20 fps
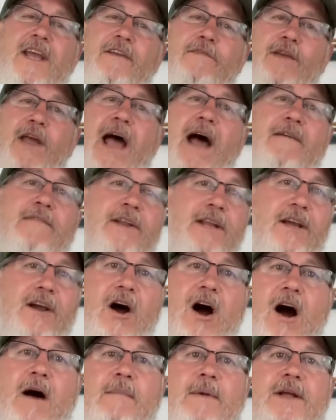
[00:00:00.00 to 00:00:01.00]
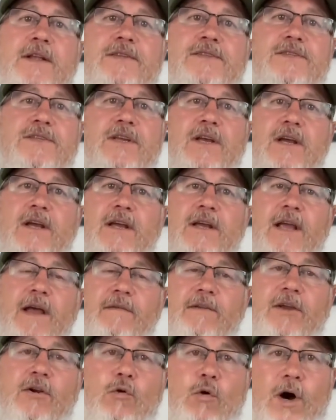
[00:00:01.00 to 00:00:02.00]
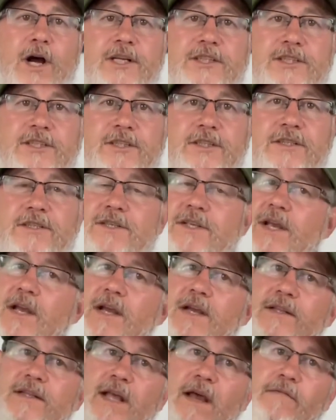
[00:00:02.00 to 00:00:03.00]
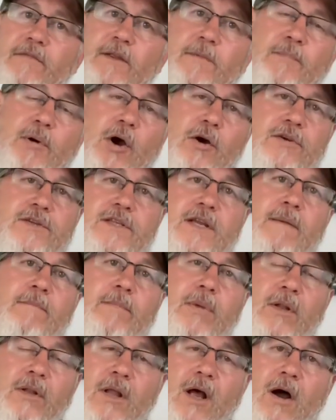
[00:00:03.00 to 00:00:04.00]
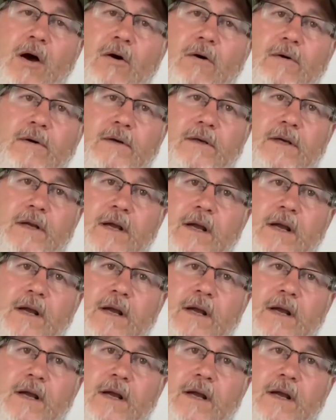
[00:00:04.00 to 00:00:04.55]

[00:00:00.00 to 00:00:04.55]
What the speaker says: If you have any comments, you have any questions, definitely post up below.